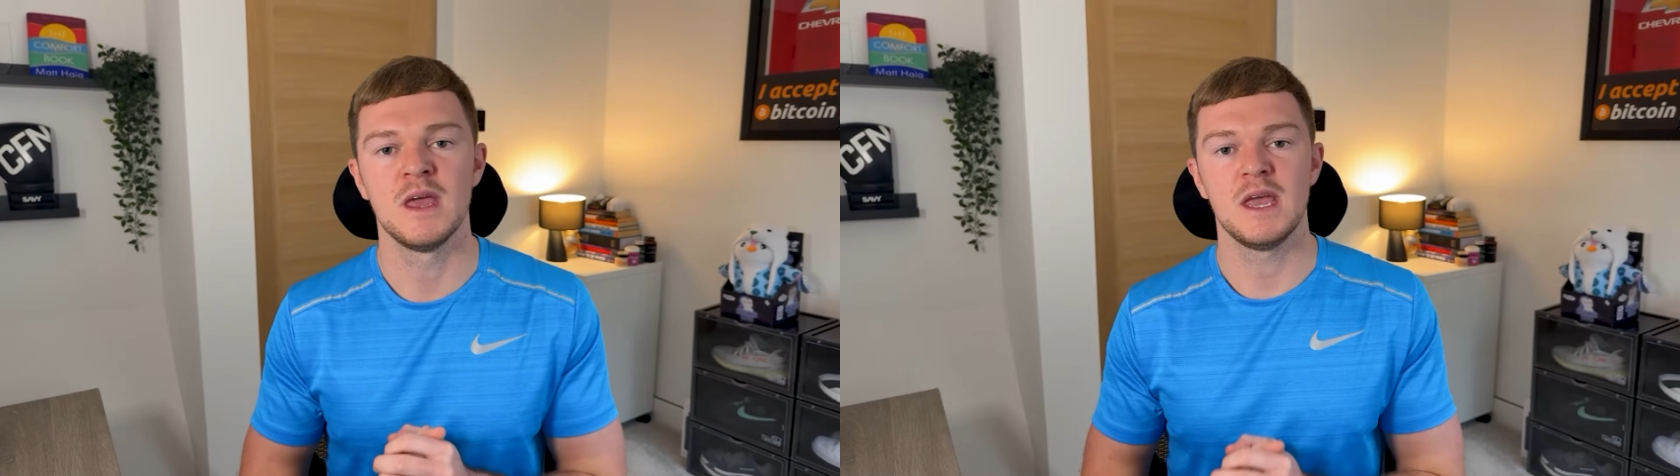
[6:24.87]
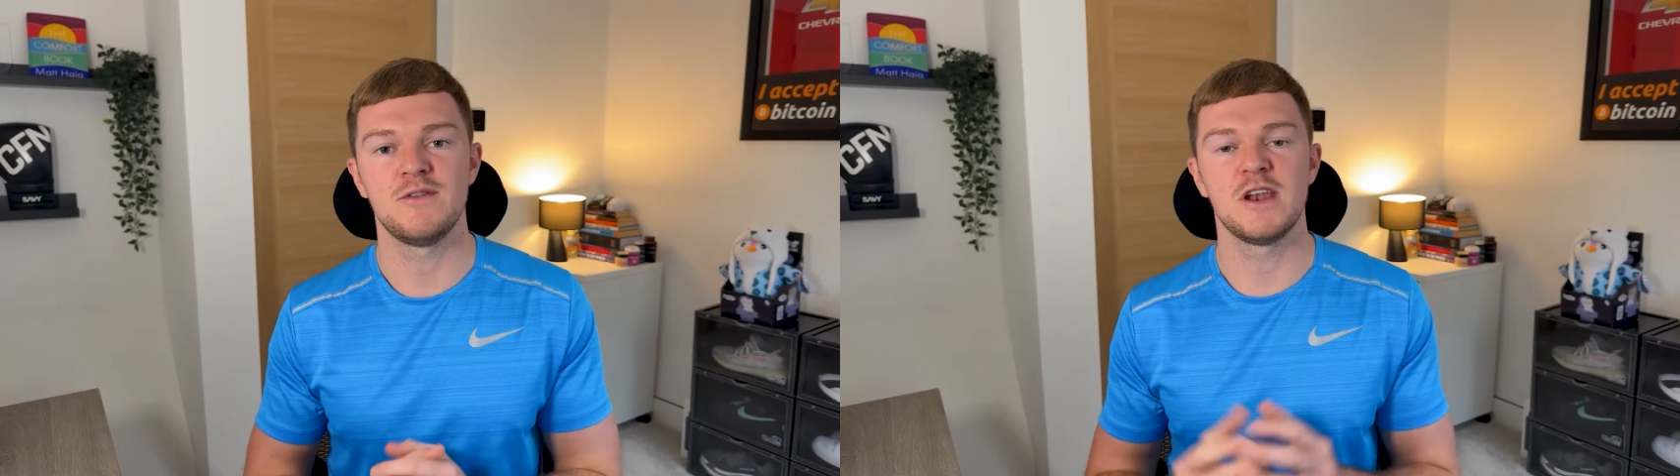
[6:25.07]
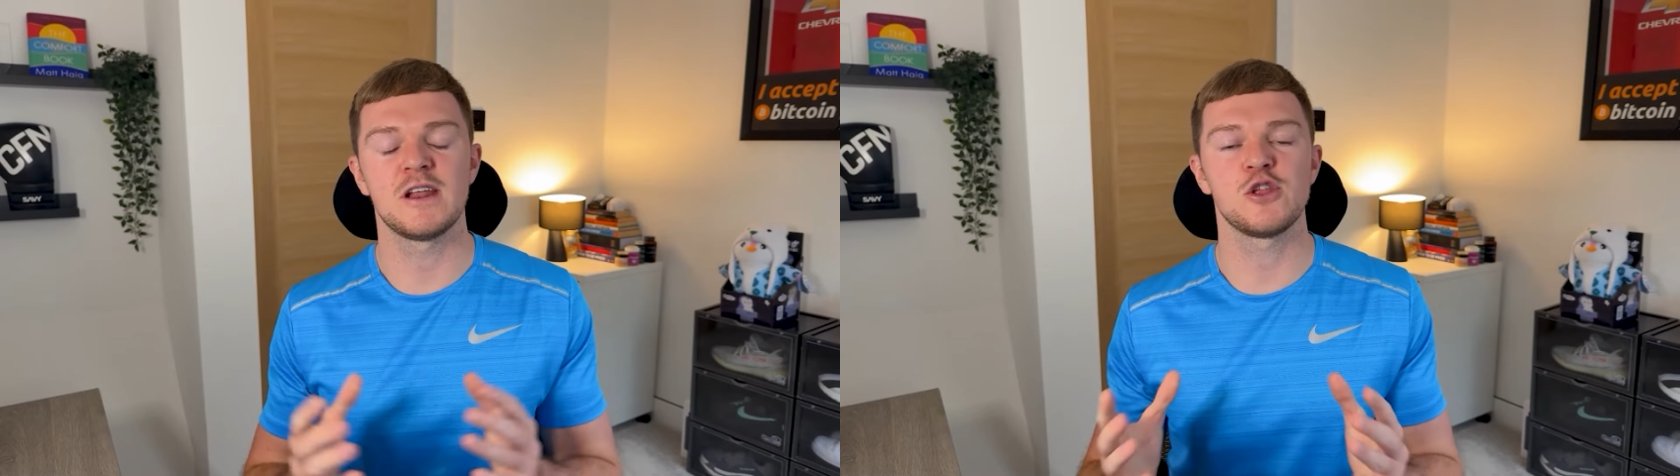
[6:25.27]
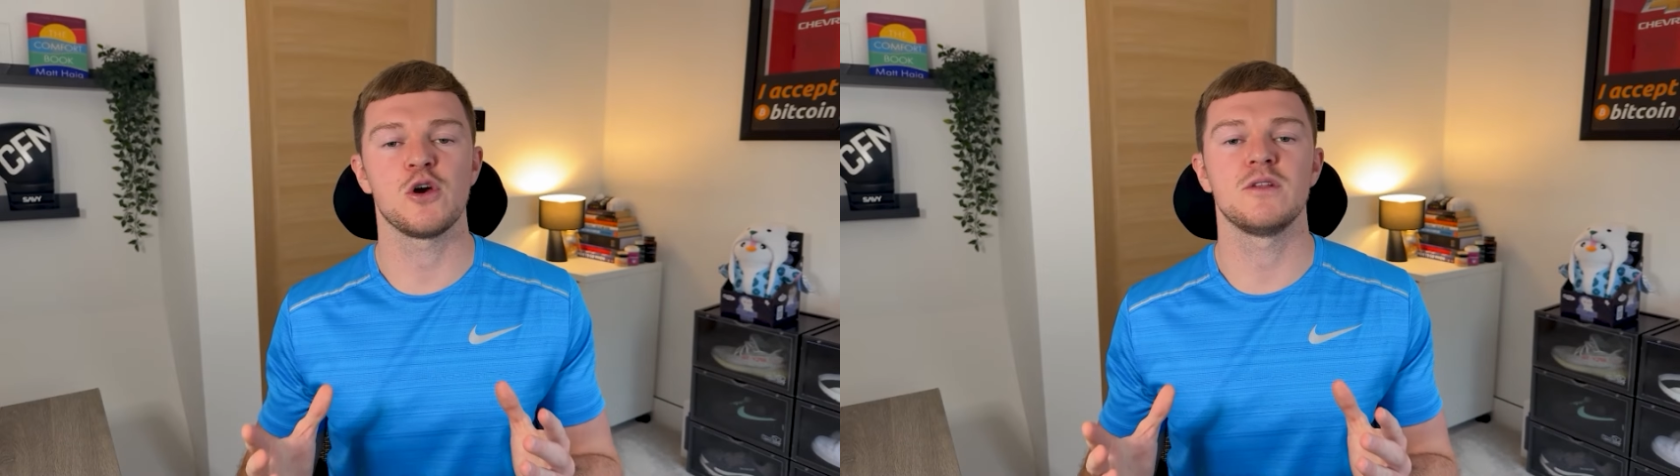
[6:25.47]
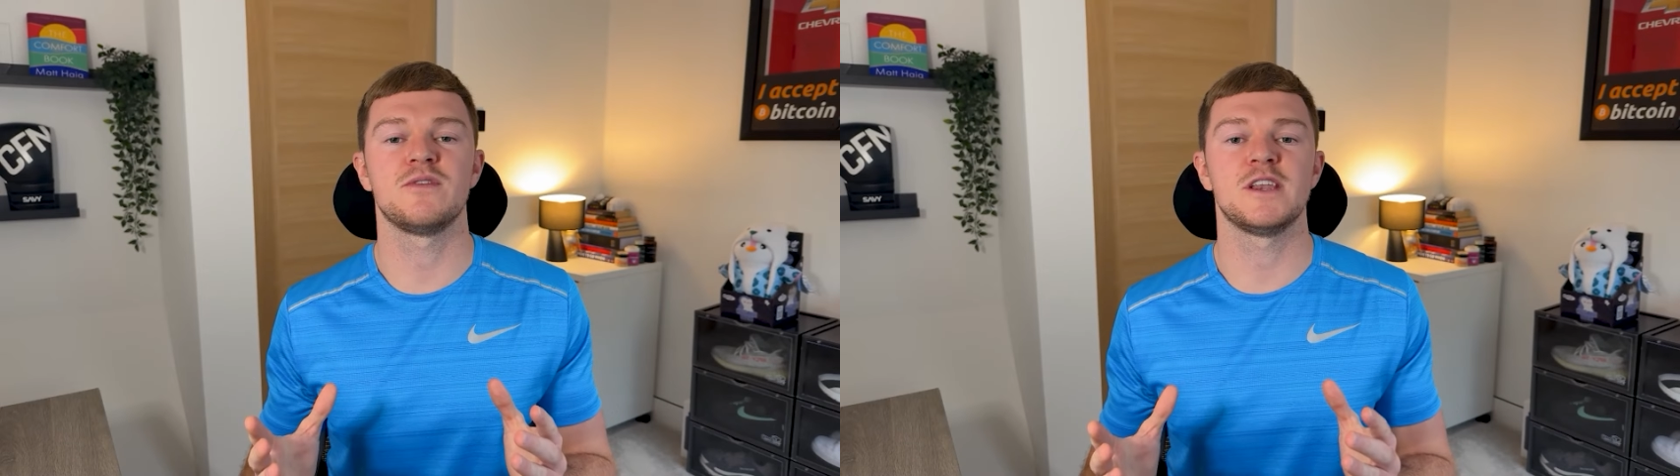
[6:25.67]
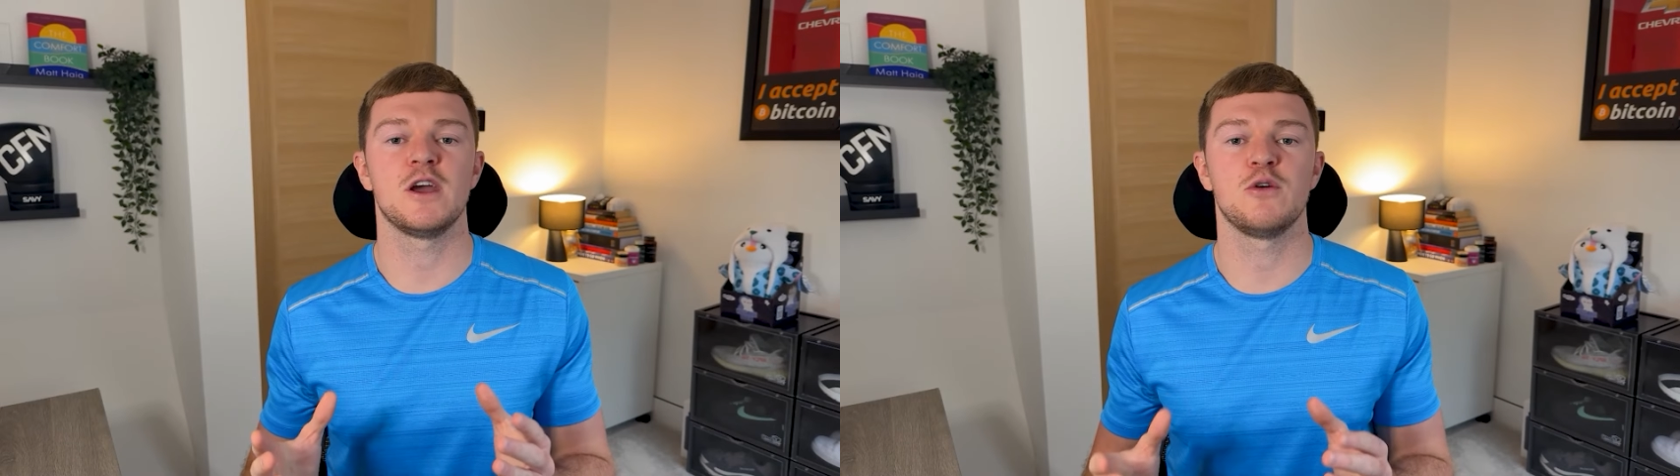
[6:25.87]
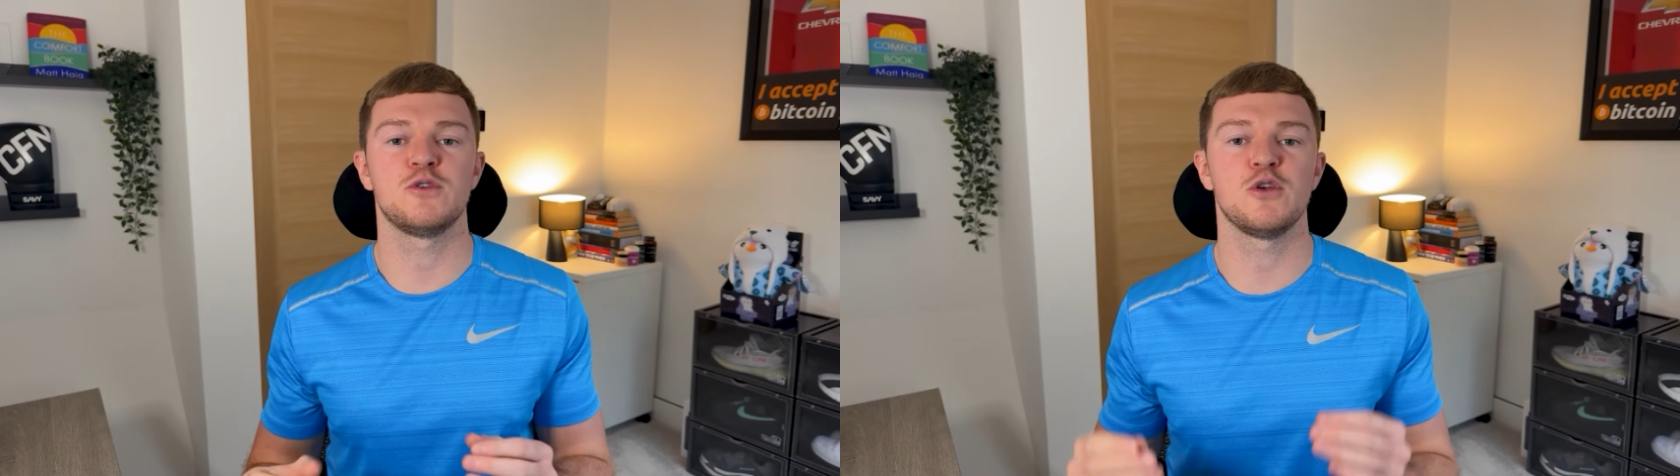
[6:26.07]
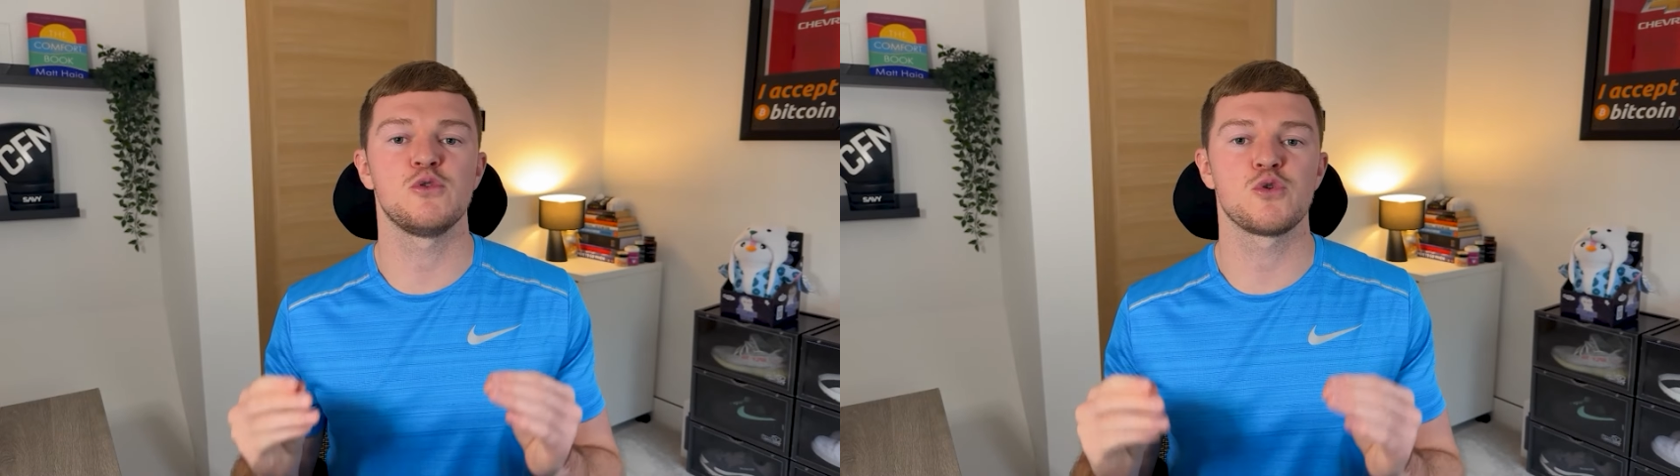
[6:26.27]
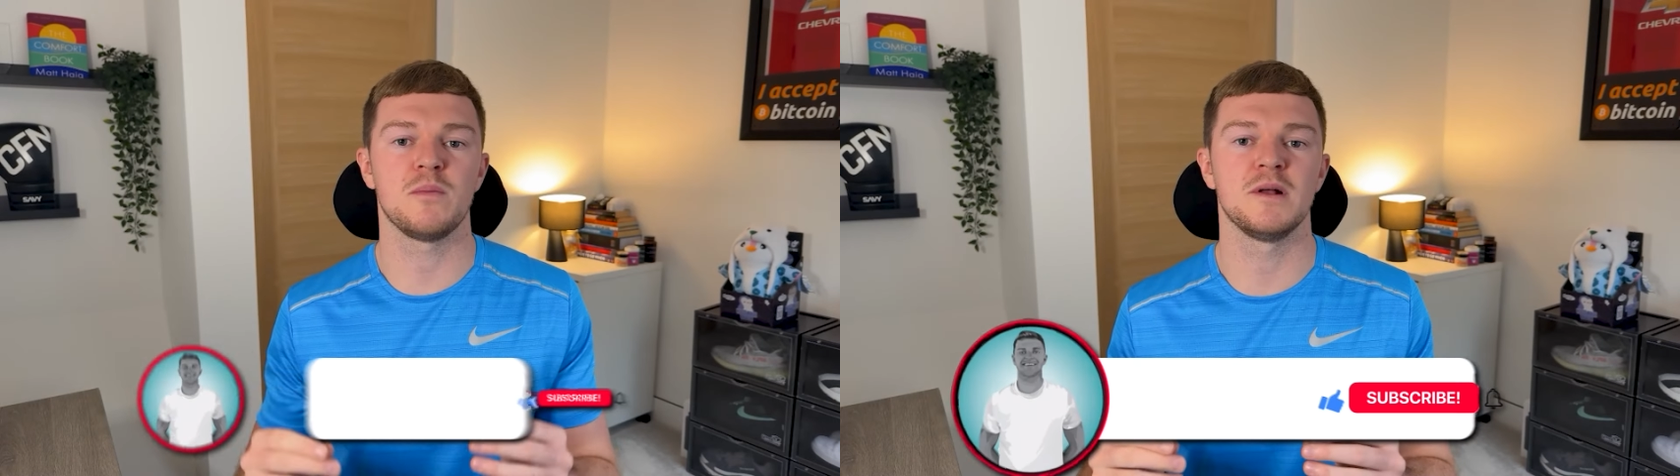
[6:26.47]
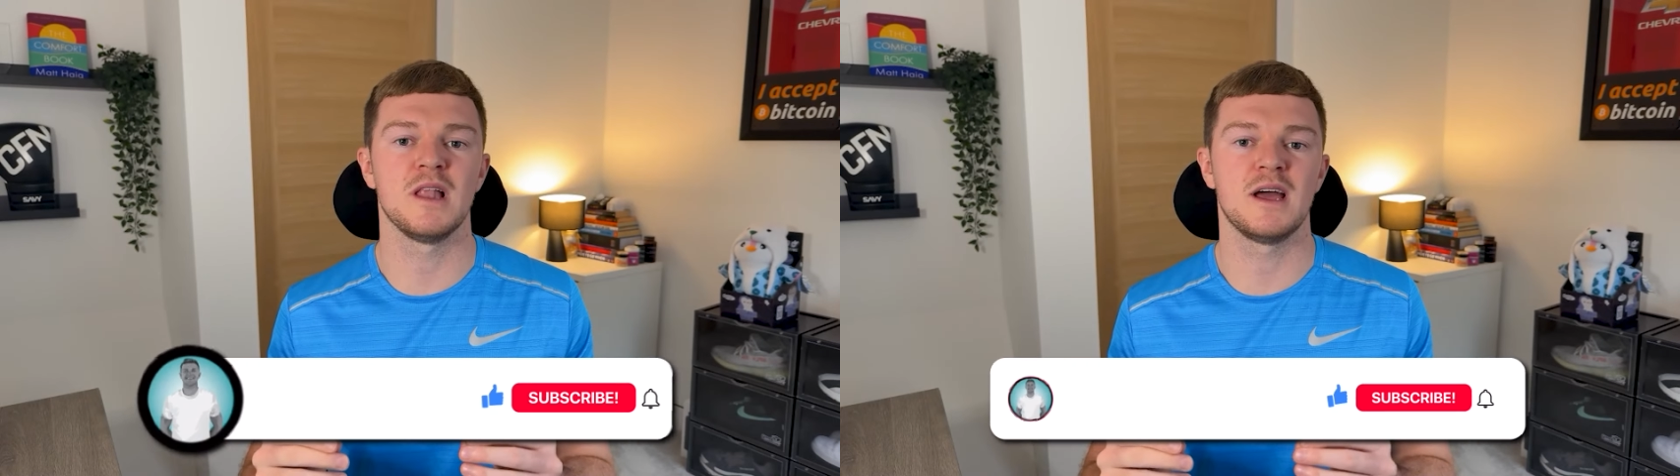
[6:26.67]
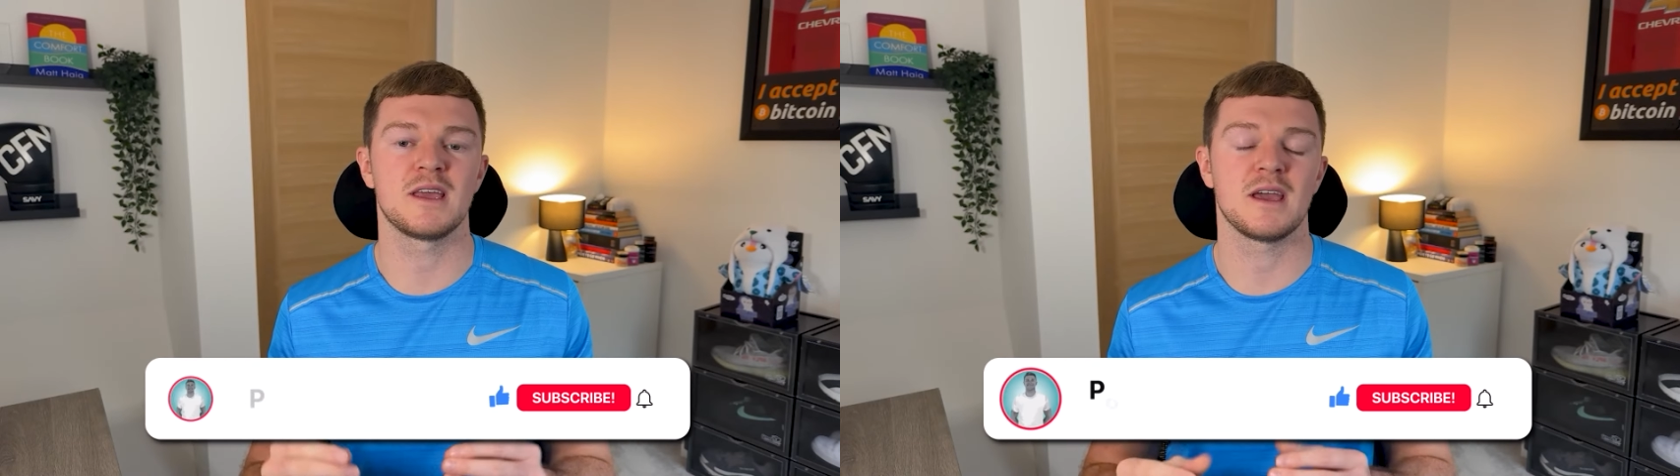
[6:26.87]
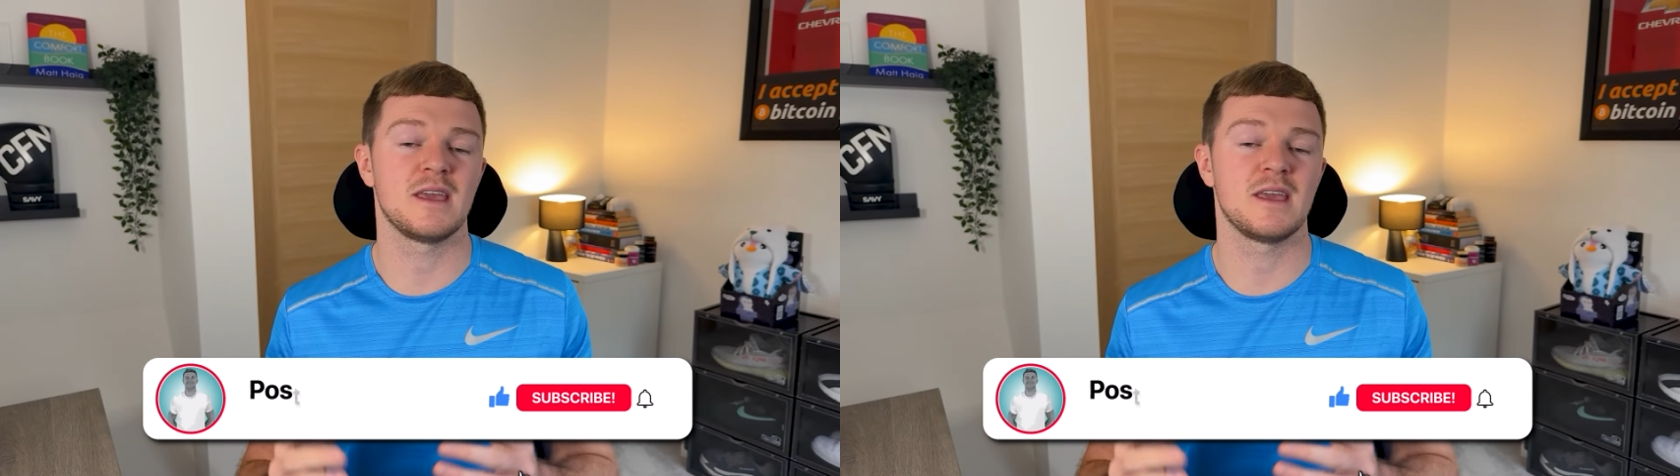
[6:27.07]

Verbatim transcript: If you did enjoy the video, do drop a like.